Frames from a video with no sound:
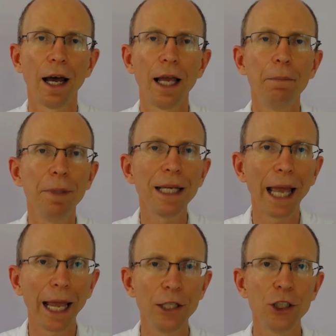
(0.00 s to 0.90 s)
a
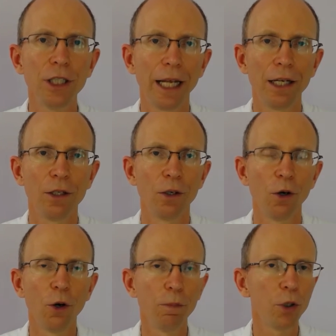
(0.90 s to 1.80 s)
bigger engine in
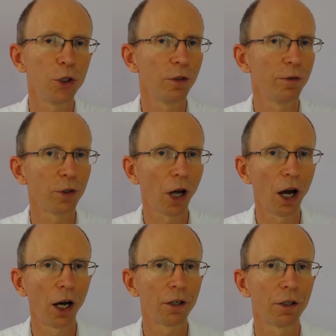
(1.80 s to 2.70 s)
or put your foot
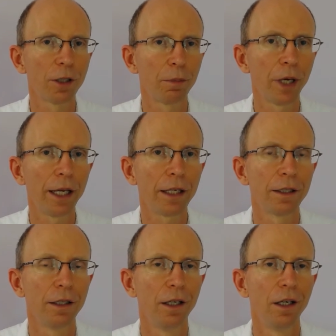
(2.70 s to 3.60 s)
harder on the
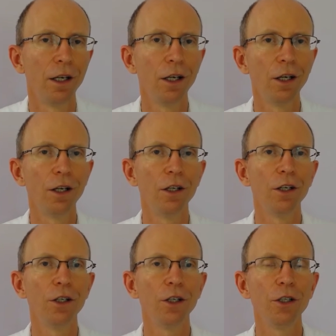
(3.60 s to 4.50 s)
brake.
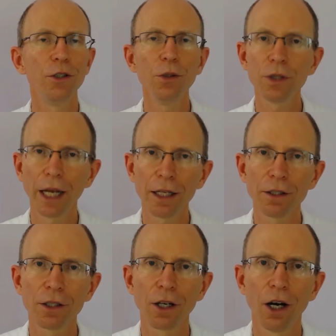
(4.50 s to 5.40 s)
You
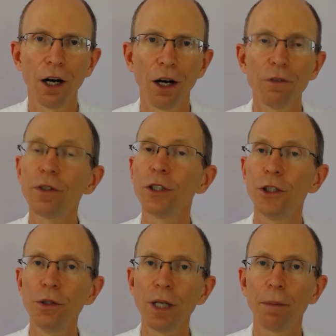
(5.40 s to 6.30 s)
take the car for a
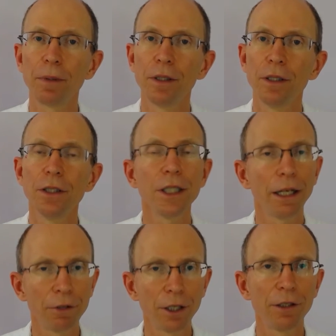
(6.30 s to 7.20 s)
tune-up to
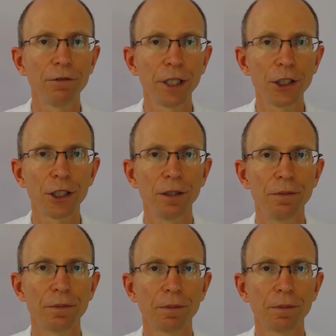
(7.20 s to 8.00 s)
get rid of the friction.